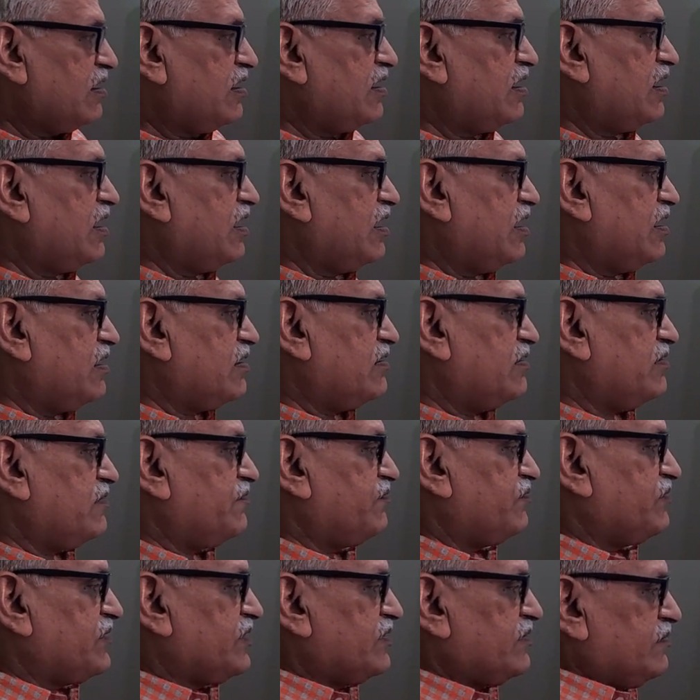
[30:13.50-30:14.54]
Uh,
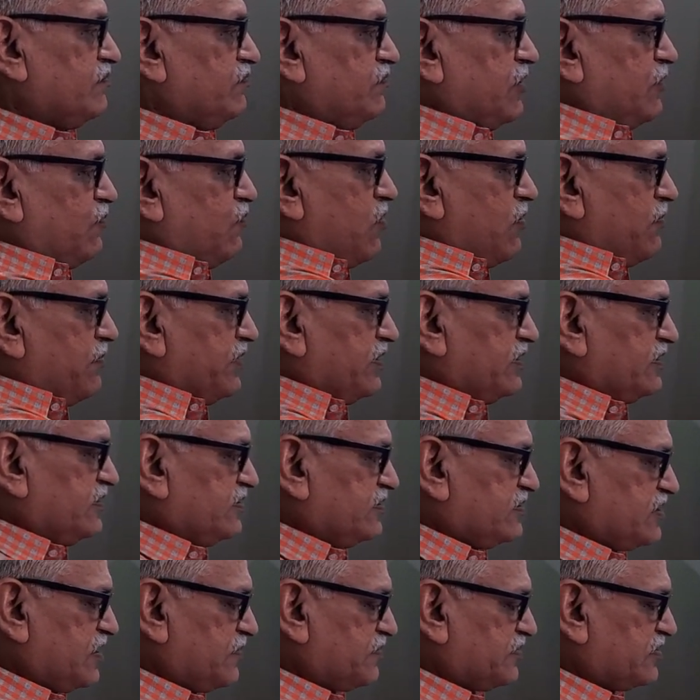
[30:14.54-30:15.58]
Performing the
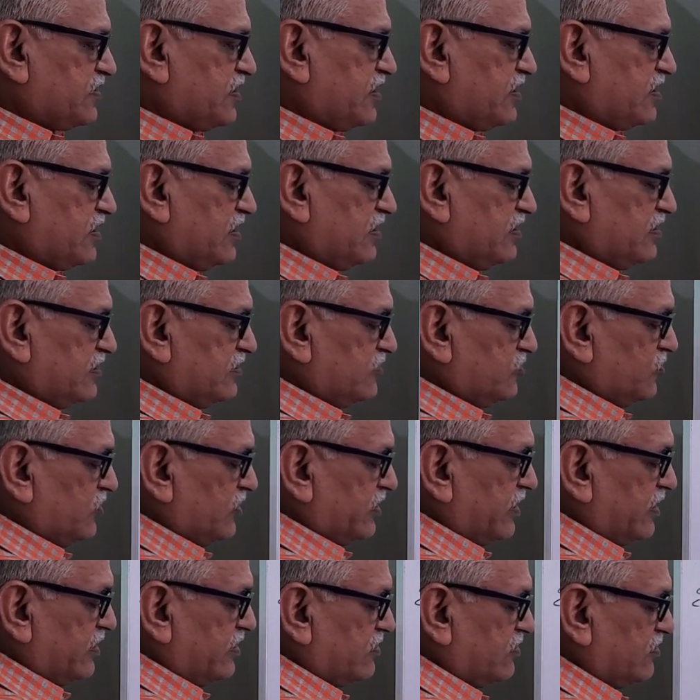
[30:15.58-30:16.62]
steps correctly, you will
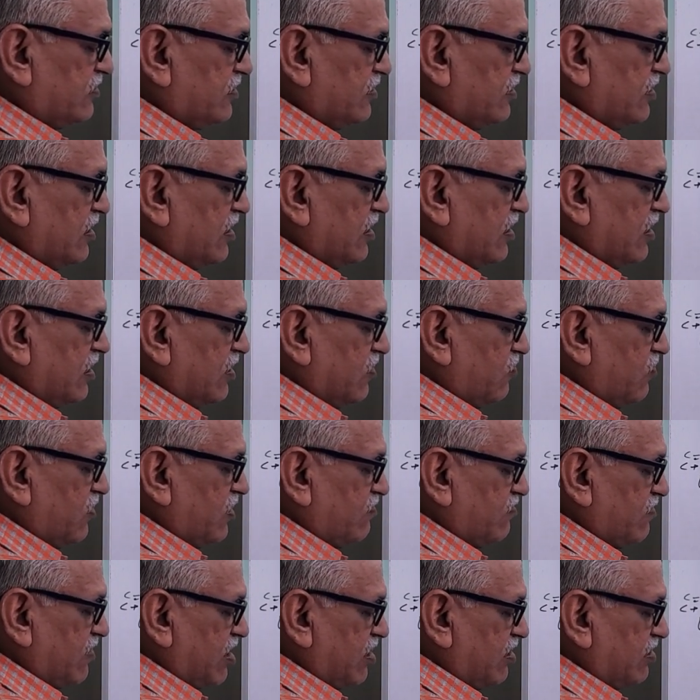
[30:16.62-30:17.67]
get
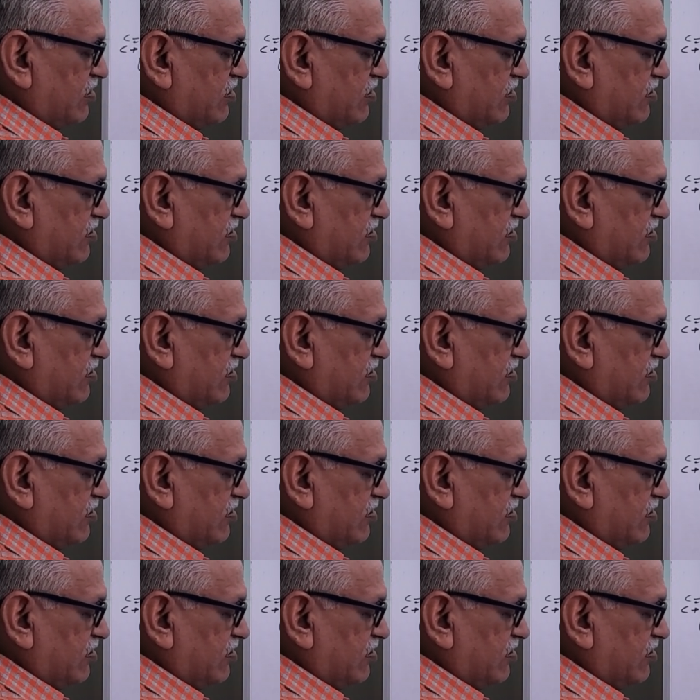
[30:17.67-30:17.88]
1 mark.